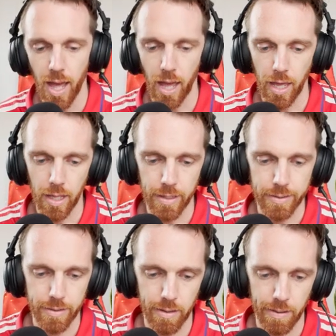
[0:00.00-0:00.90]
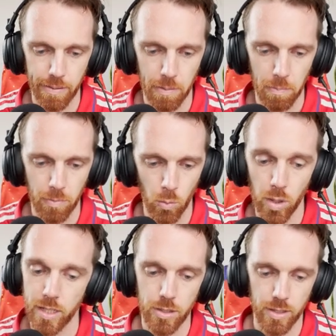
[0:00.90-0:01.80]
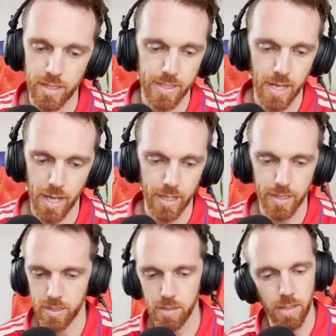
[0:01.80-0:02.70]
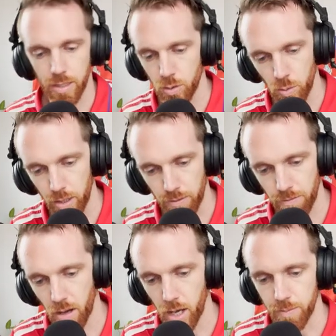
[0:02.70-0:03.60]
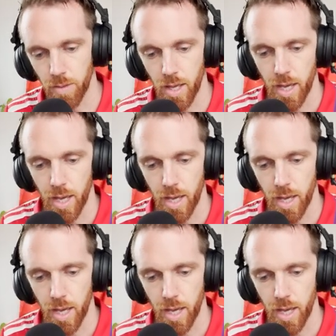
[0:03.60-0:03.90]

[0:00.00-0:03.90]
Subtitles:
And really during the day, it's really fine.